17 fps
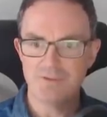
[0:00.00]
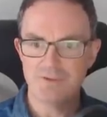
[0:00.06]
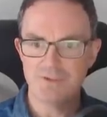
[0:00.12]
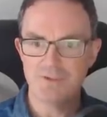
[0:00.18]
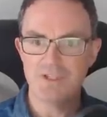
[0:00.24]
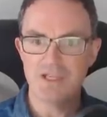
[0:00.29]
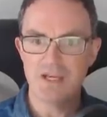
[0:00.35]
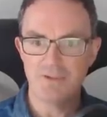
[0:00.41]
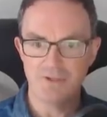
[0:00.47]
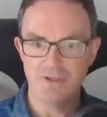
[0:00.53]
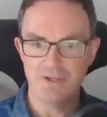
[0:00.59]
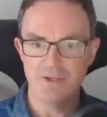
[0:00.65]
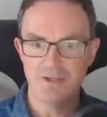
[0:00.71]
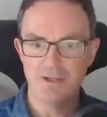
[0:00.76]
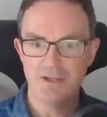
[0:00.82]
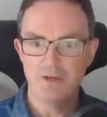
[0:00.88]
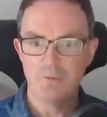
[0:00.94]
to the other
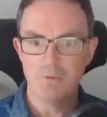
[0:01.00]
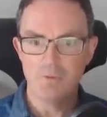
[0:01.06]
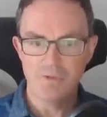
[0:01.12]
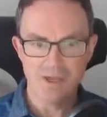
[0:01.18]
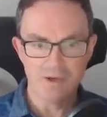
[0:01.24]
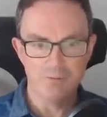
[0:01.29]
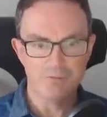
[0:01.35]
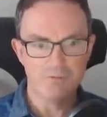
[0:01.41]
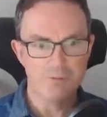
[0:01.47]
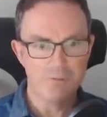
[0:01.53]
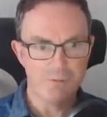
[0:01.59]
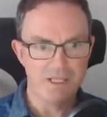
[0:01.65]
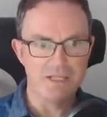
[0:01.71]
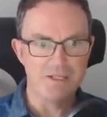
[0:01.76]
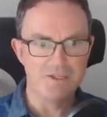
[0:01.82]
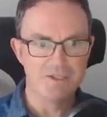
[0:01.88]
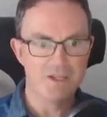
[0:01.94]
without
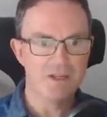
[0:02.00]
repeats.